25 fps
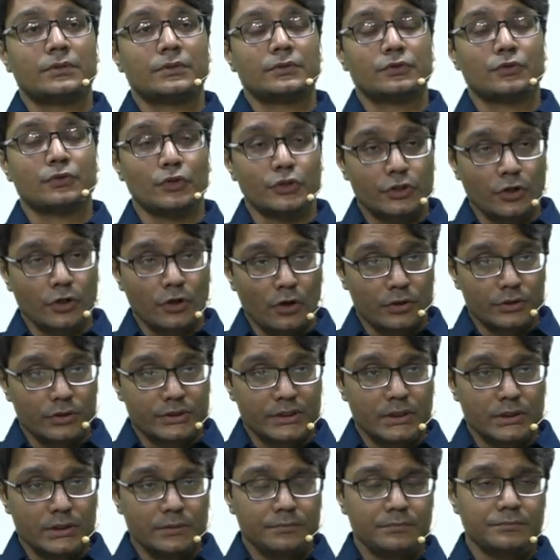
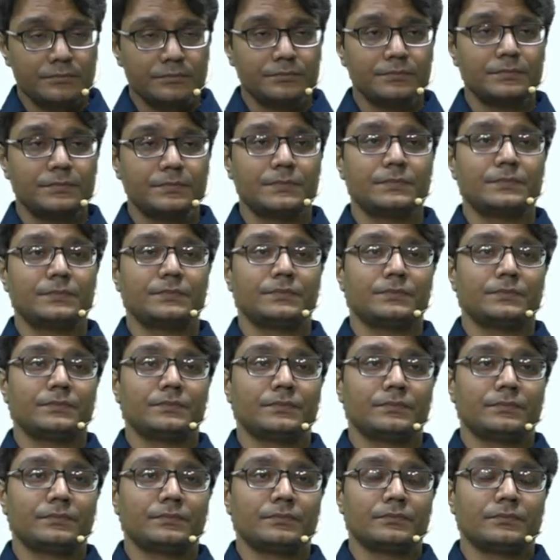sociology,
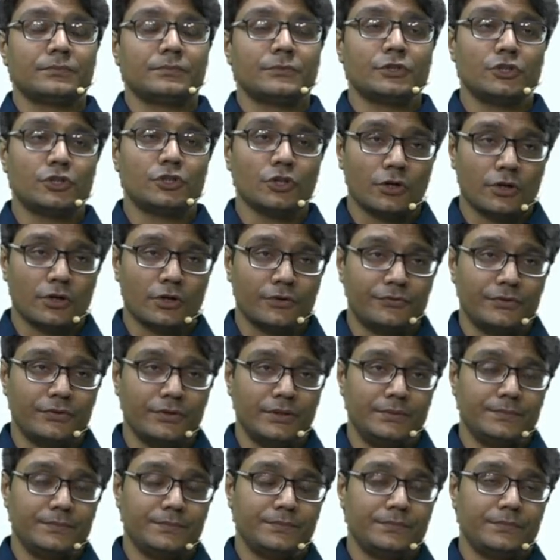geography,
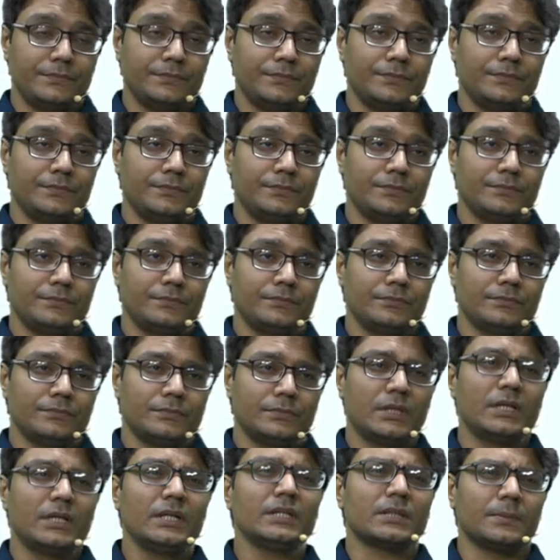
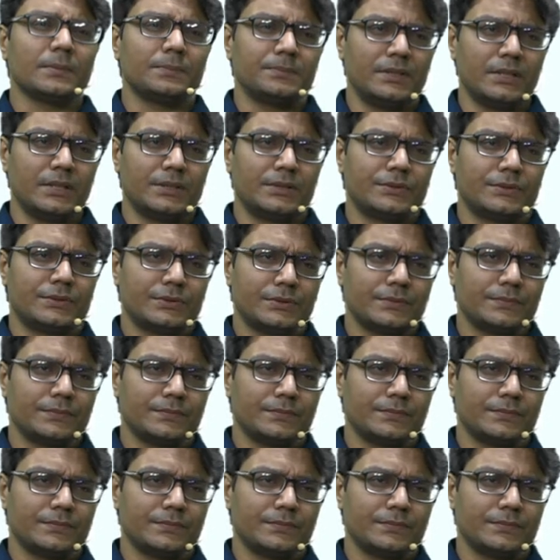3 subjects.